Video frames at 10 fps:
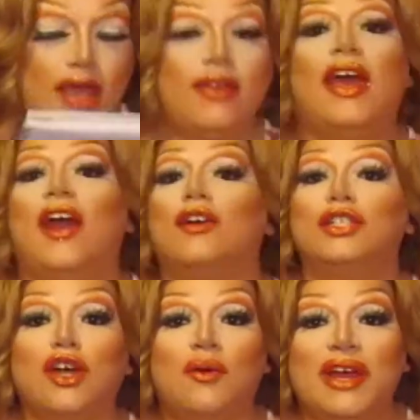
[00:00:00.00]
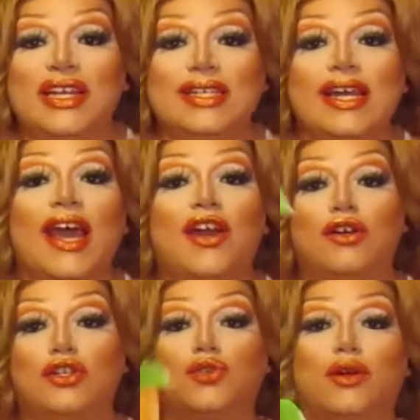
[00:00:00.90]
hair is so amazing, and her
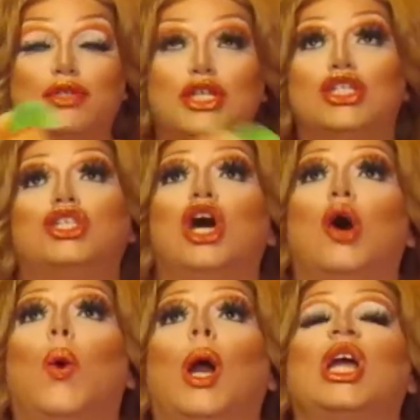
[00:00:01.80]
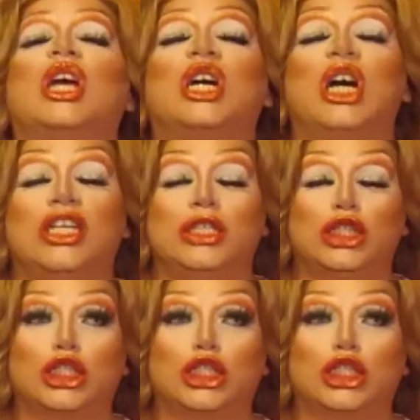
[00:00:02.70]
description is so cunt.